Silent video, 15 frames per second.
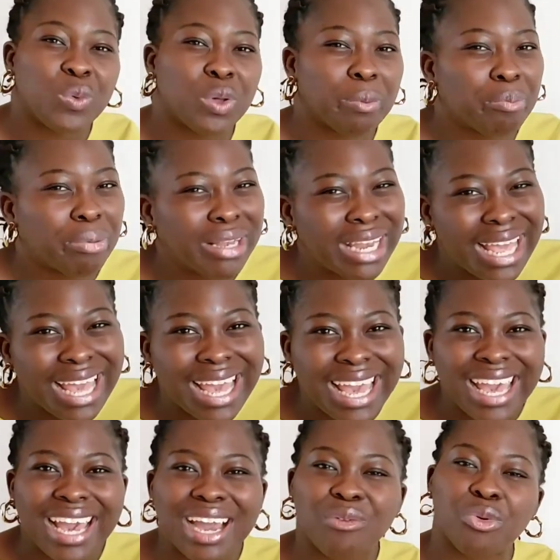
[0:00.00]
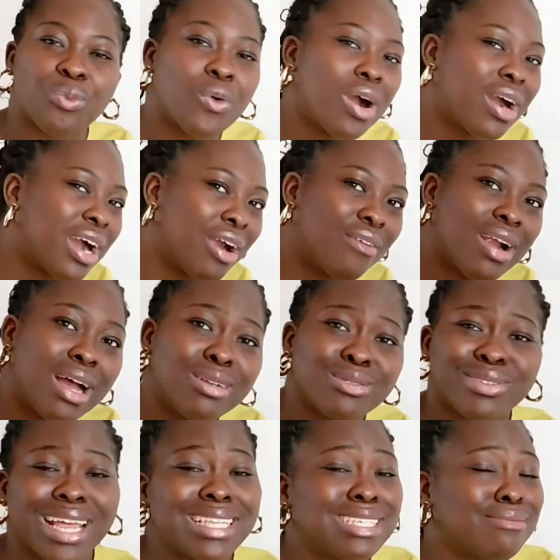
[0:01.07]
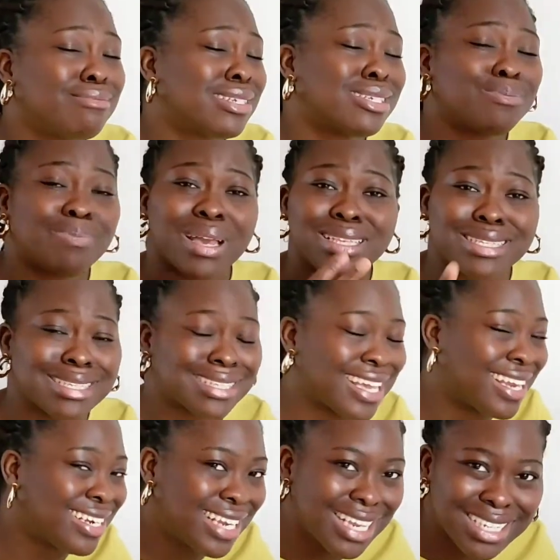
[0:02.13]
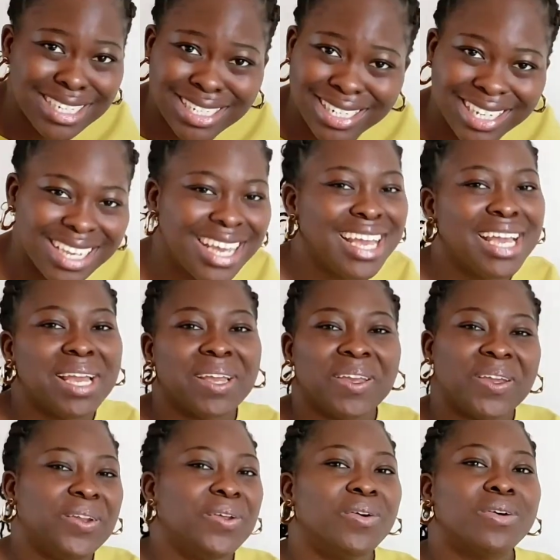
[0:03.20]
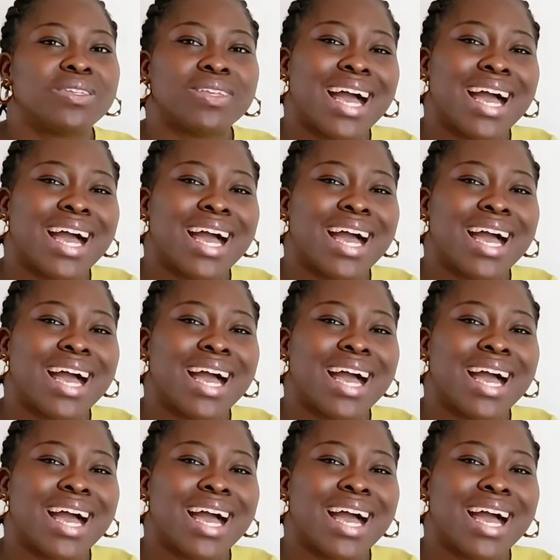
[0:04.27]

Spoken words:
we play, we walk around, let him disperse his energy, you know.